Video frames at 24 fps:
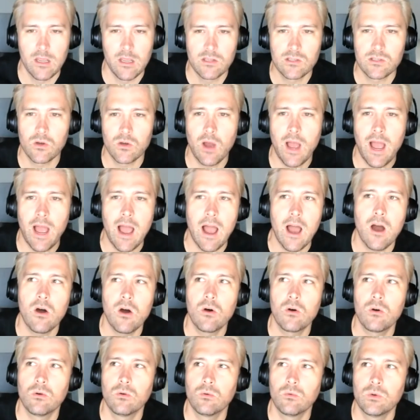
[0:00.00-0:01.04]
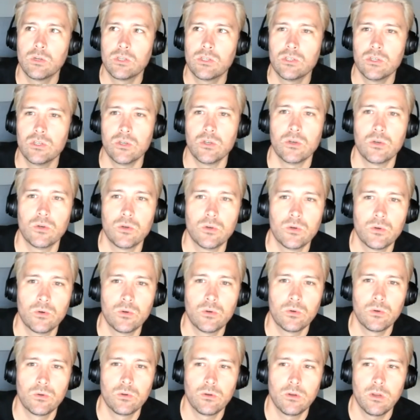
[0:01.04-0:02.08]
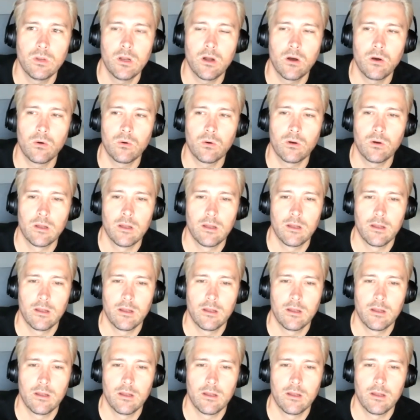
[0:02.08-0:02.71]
So how would you, you know,